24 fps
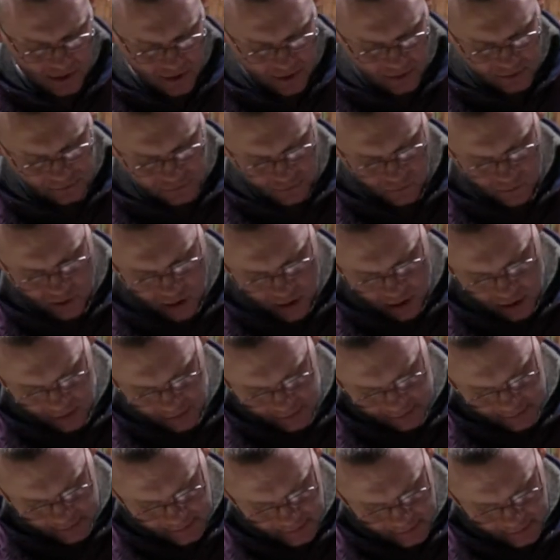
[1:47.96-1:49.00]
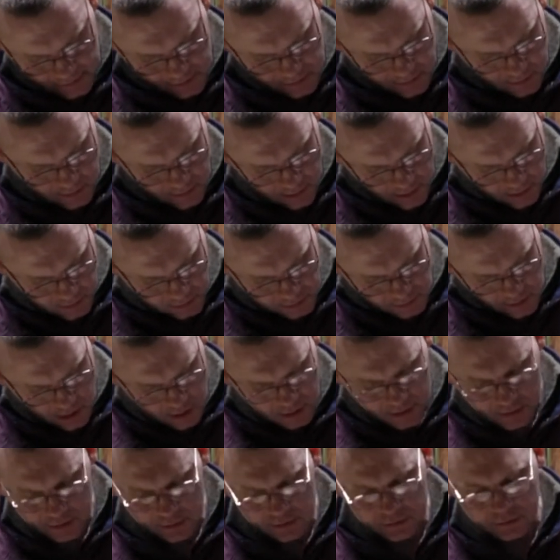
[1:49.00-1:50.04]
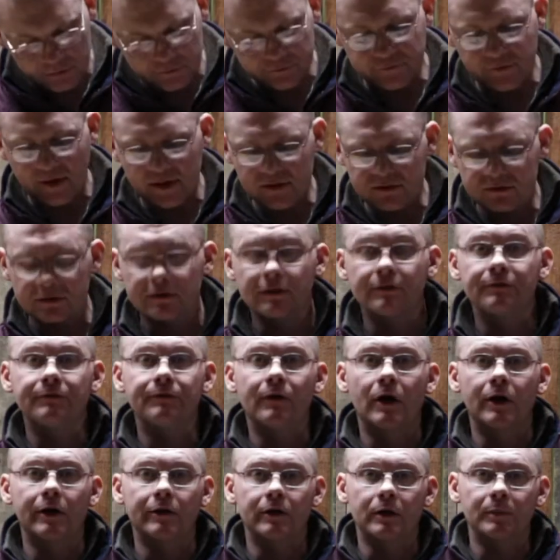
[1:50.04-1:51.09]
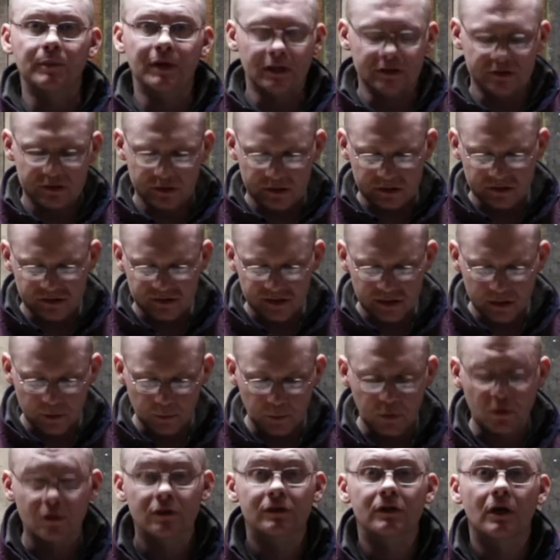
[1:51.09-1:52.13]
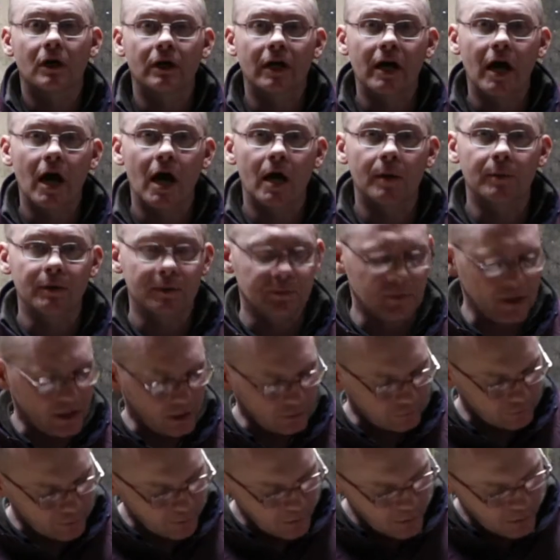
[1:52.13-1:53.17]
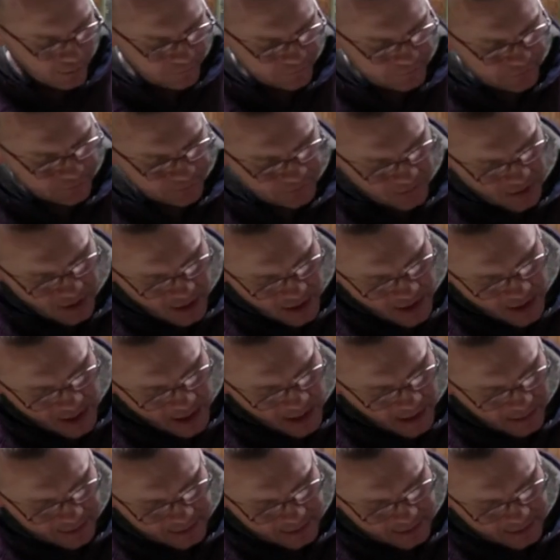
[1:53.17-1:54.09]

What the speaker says: So all in here, all along the face of the firing pins, you can see the burnt on carbon being removed, and